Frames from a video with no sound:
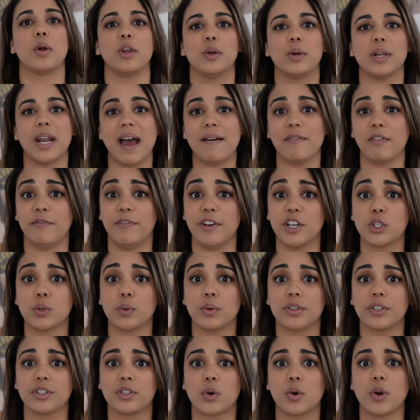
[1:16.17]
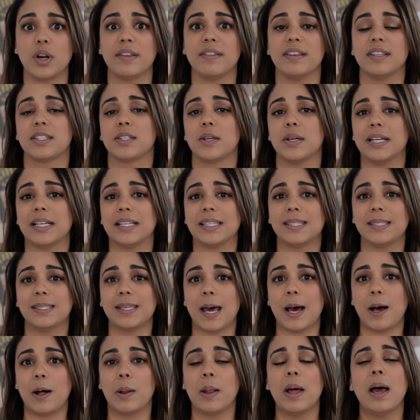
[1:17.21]
You can have a visual story that's going to
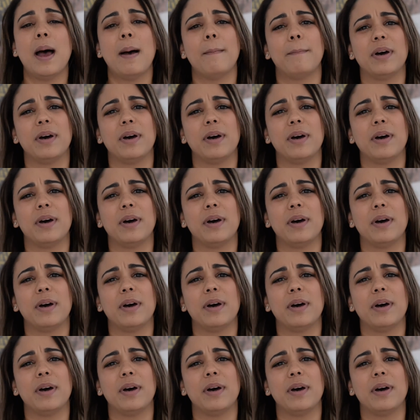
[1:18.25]
sell,